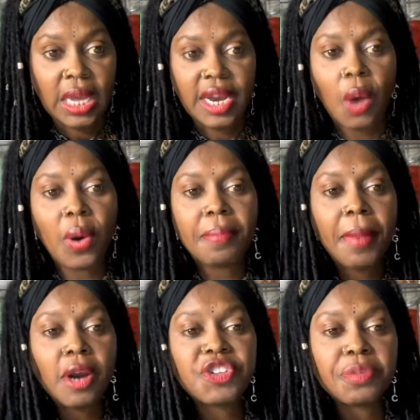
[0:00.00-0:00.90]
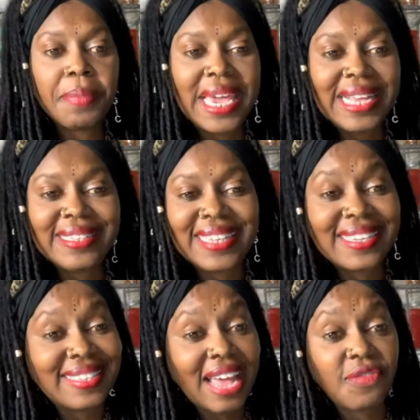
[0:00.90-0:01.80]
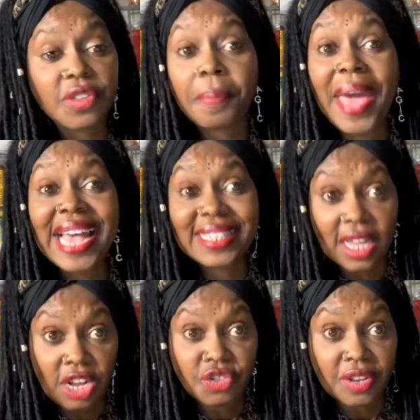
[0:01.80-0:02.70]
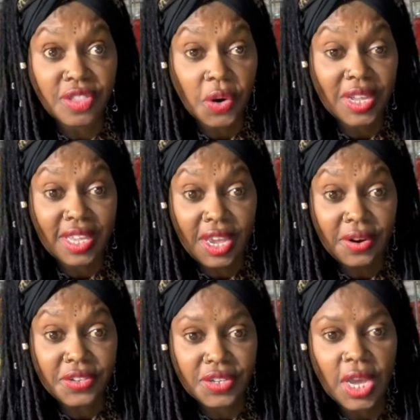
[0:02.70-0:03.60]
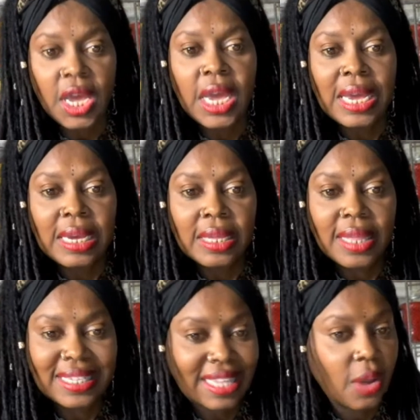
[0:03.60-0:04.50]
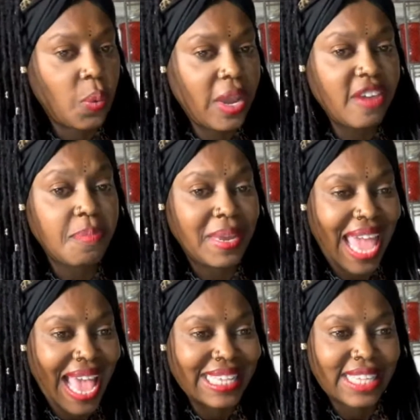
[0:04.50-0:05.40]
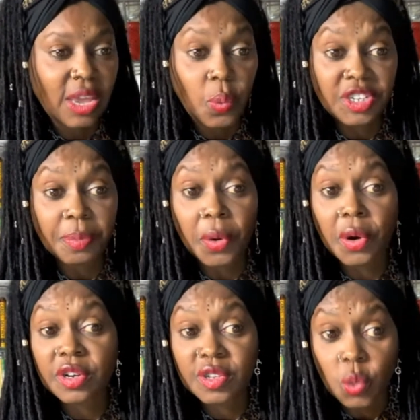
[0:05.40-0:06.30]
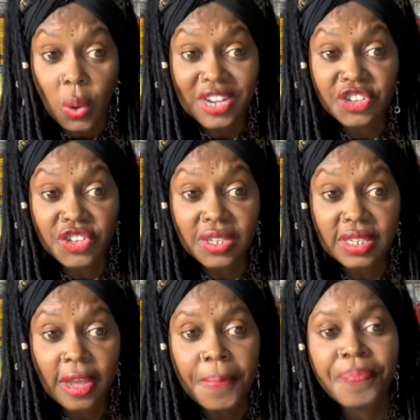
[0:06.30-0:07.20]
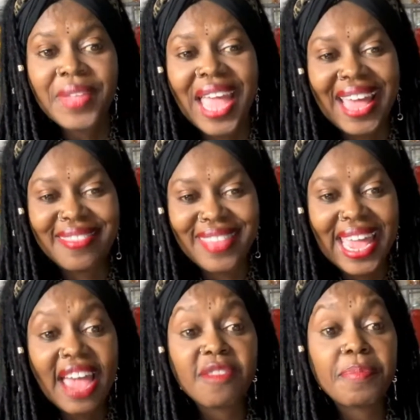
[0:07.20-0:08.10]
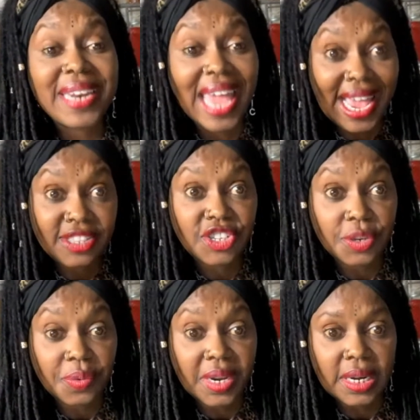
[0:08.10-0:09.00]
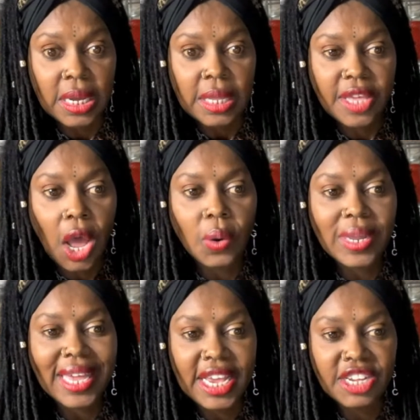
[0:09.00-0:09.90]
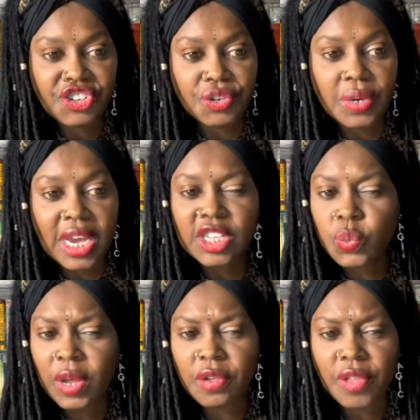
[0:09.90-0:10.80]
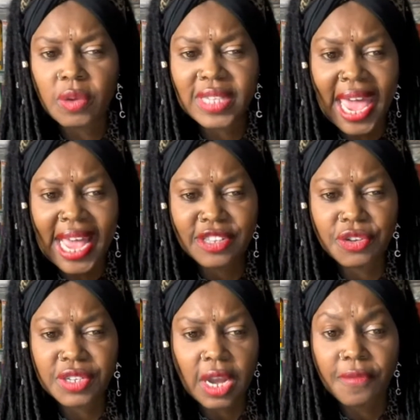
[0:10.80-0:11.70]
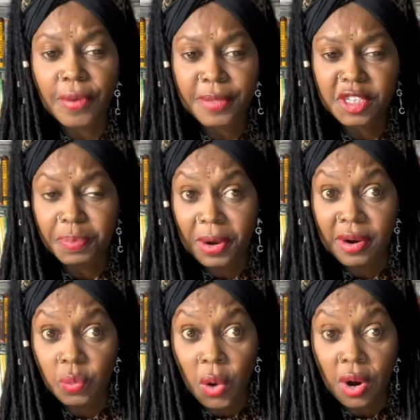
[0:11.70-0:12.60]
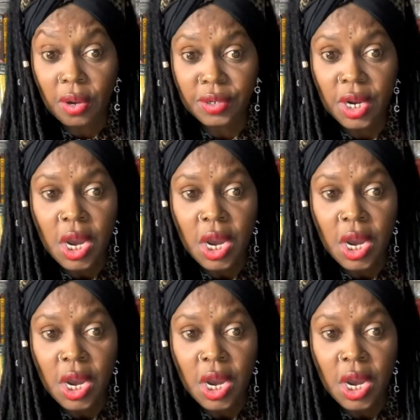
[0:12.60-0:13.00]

Now, what Murch means is that for the past 130 years, they say we've been asking Ouija boards questions and they have been answering. The only issue is whether those answers come from the spirit world